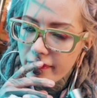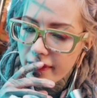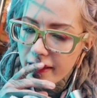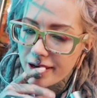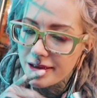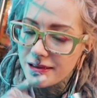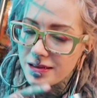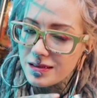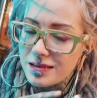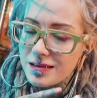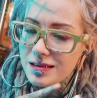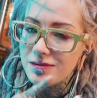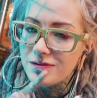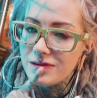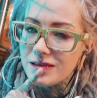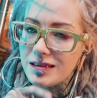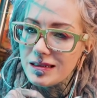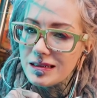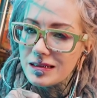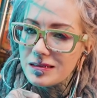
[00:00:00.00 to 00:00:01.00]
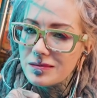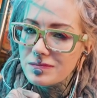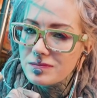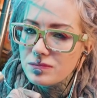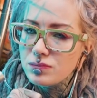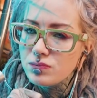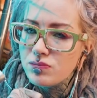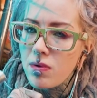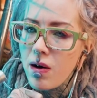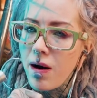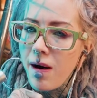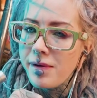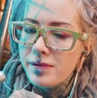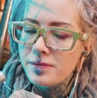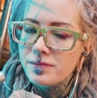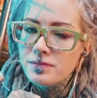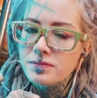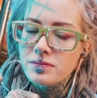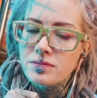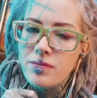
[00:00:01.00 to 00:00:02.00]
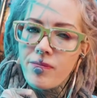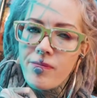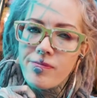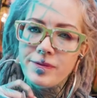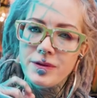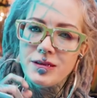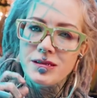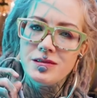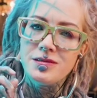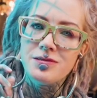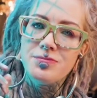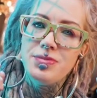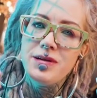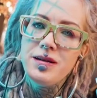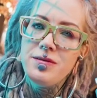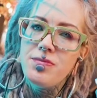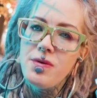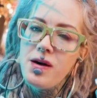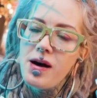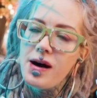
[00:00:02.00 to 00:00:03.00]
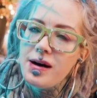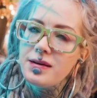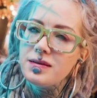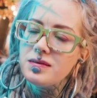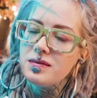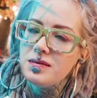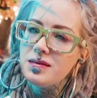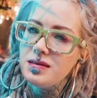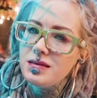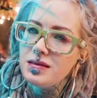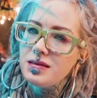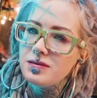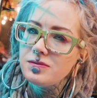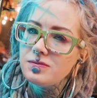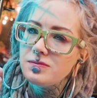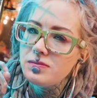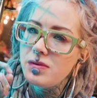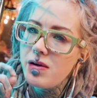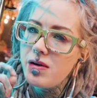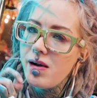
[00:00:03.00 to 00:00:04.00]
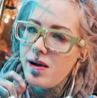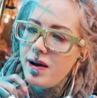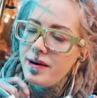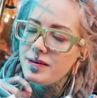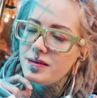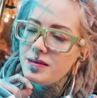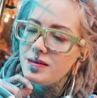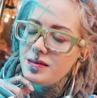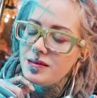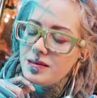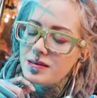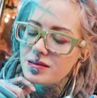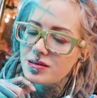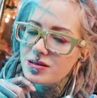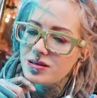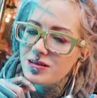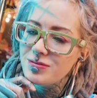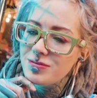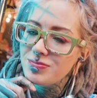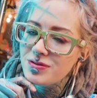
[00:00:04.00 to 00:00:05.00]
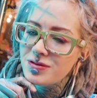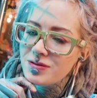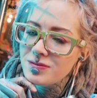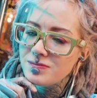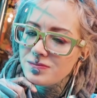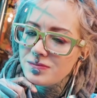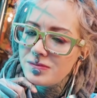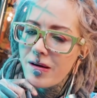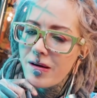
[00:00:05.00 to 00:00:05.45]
In the evening, when the people are sitting and eating chips,